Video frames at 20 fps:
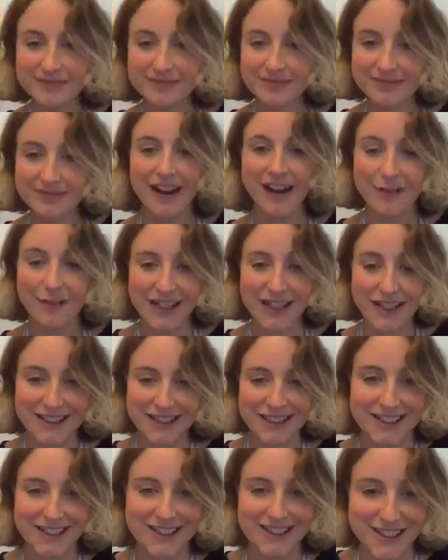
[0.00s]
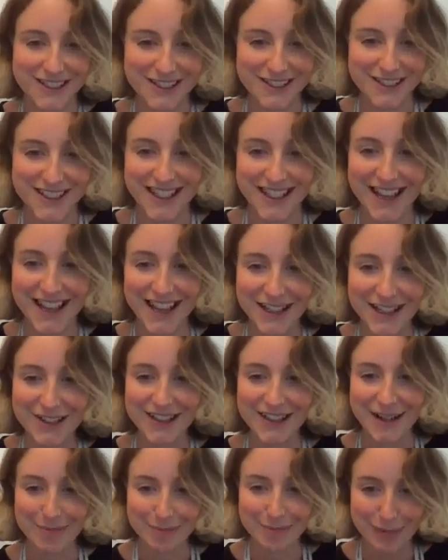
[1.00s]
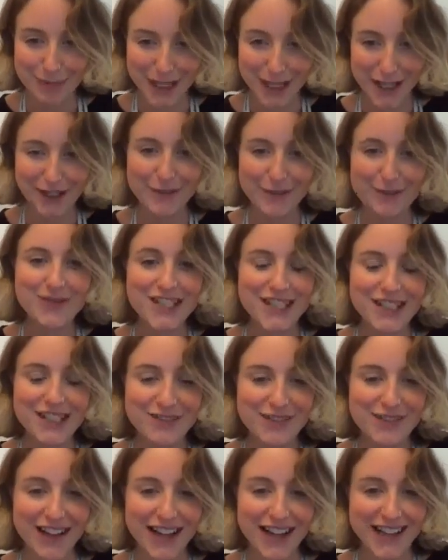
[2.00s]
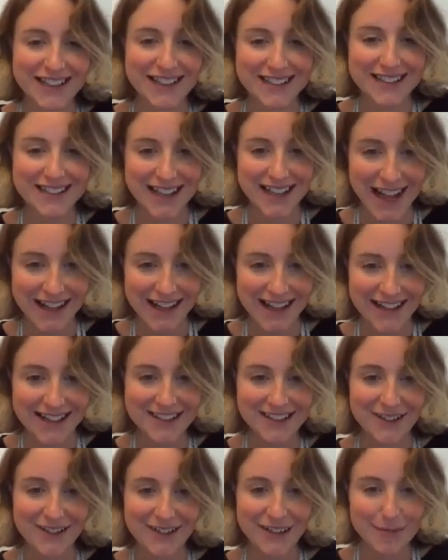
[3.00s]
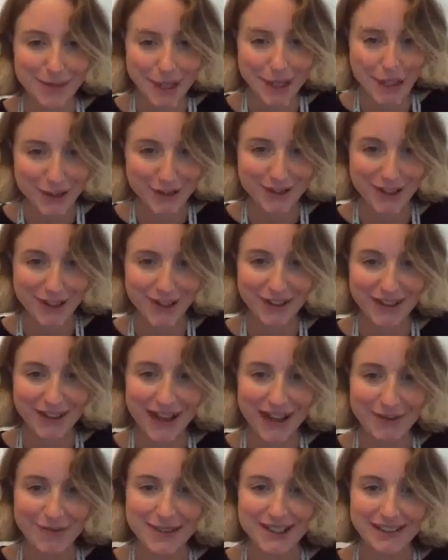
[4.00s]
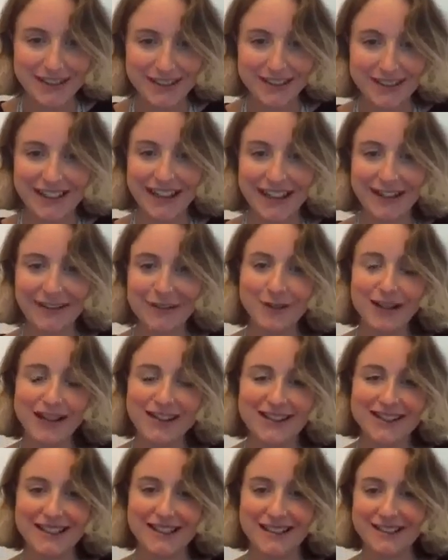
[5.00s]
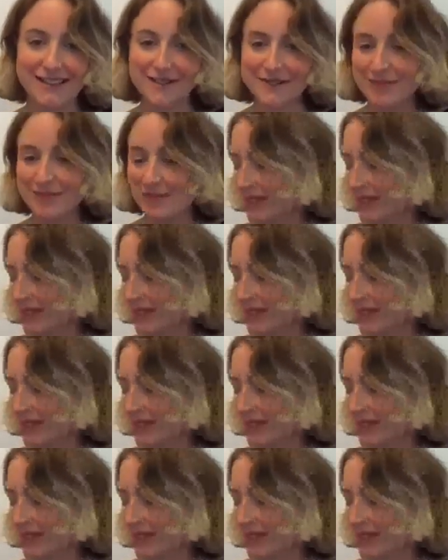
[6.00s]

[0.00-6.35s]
Oh, well done, Susie. Yeah, you said blue. She's feeling sad, so in the blue zone. Absolutely. Well done.